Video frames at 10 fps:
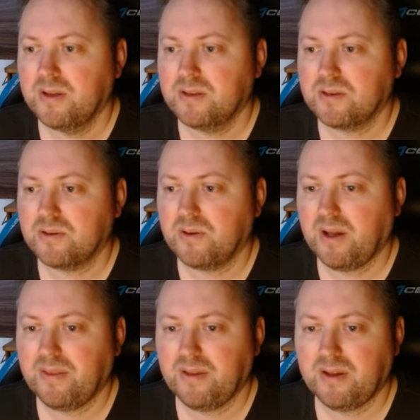So
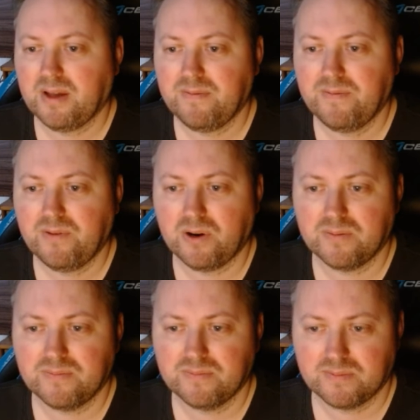I think f4
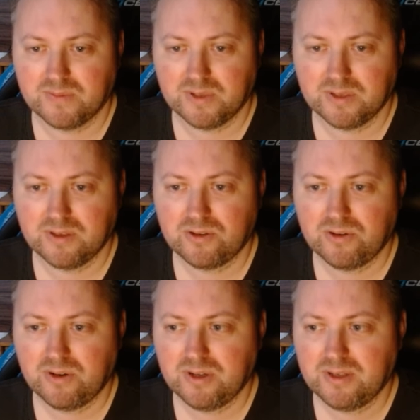was the
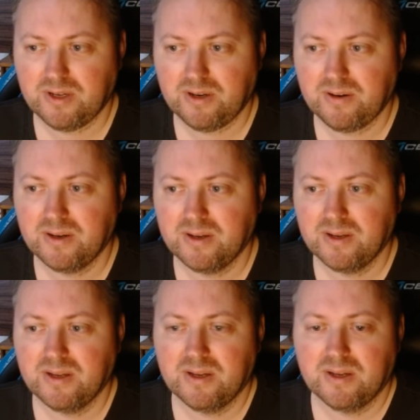strongest here.
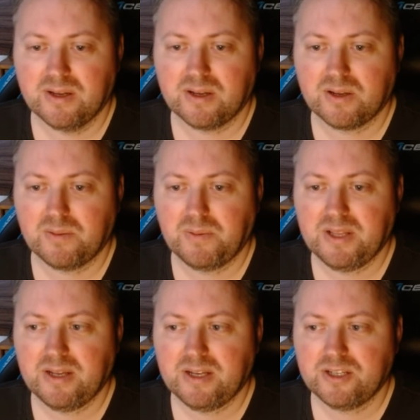Played
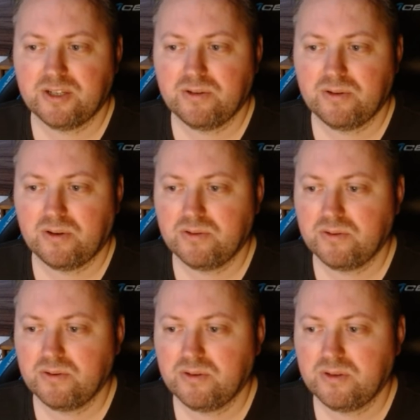knight g2, also
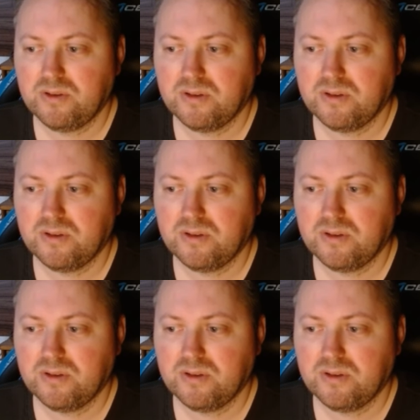good.